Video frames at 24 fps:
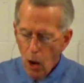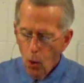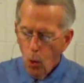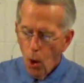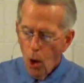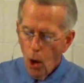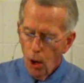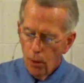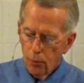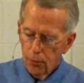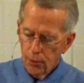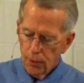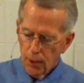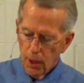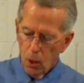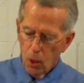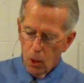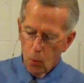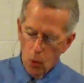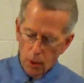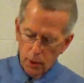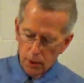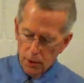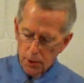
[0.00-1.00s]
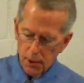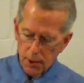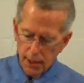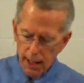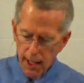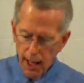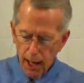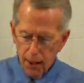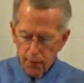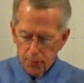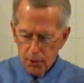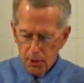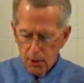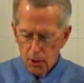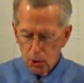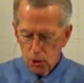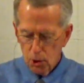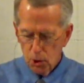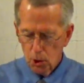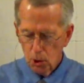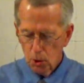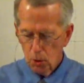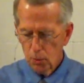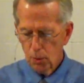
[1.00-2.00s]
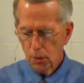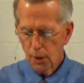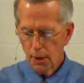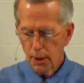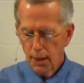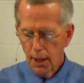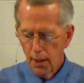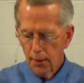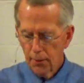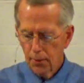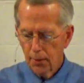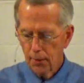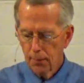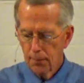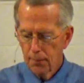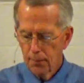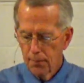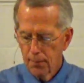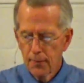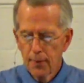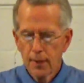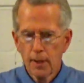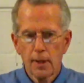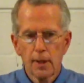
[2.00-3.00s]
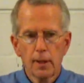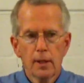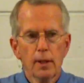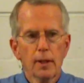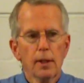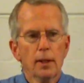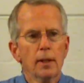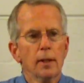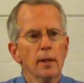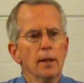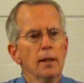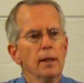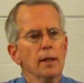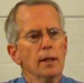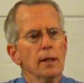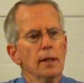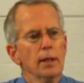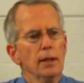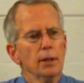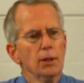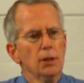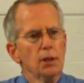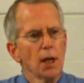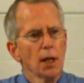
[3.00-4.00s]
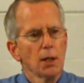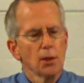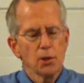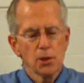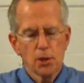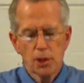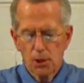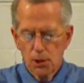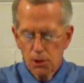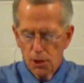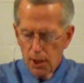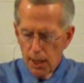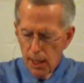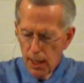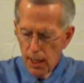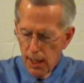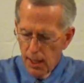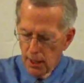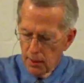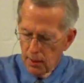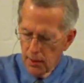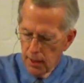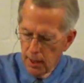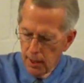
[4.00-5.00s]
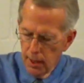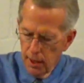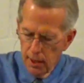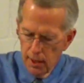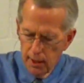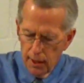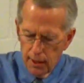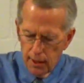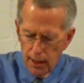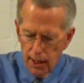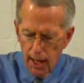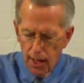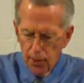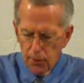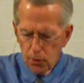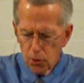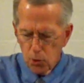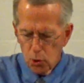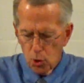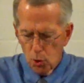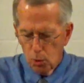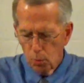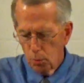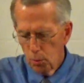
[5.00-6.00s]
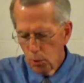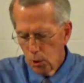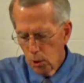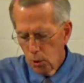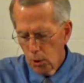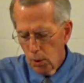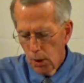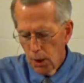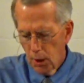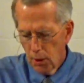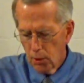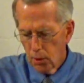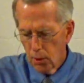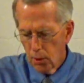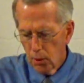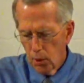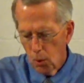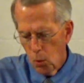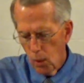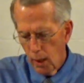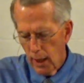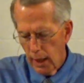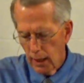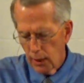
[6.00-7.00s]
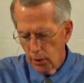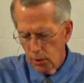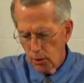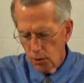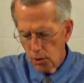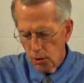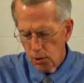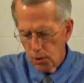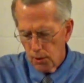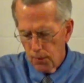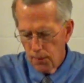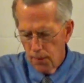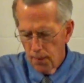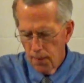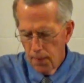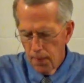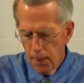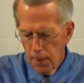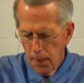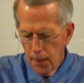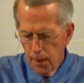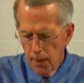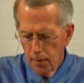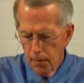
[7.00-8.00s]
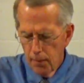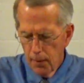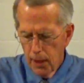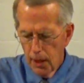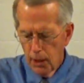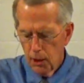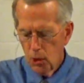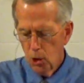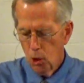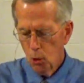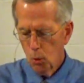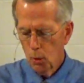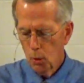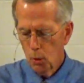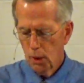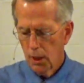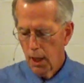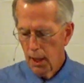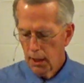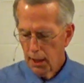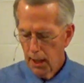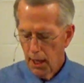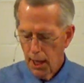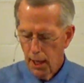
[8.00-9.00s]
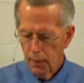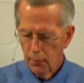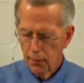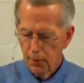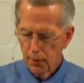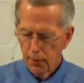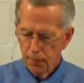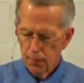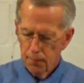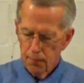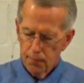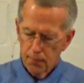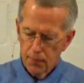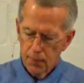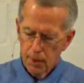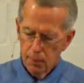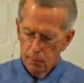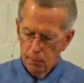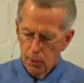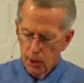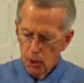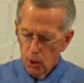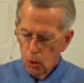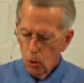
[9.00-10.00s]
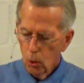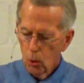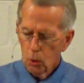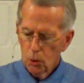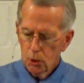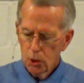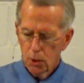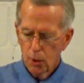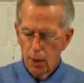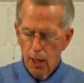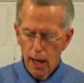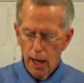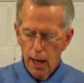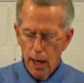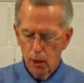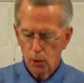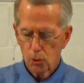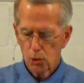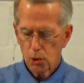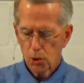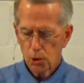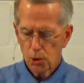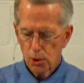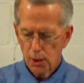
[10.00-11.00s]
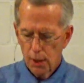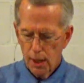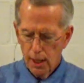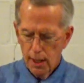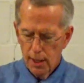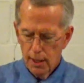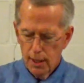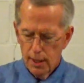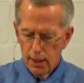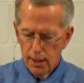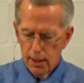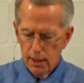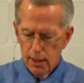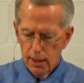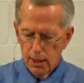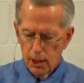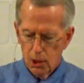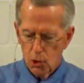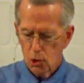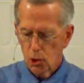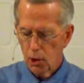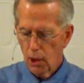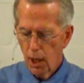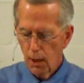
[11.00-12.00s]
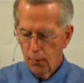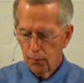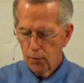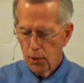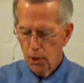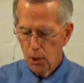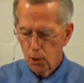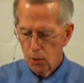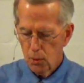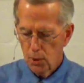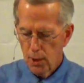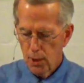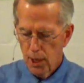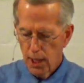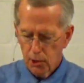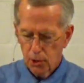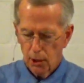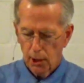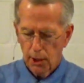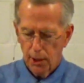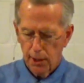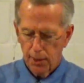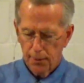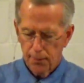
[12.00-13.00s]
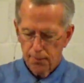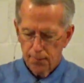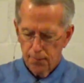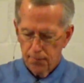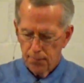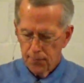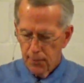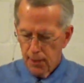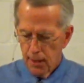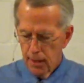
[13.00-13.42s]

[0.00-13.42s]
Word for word: how often I wanted to gather your children together, just as a hen gathers her brood under her wings, and you would not have it. Behold, your house is left to you desolate.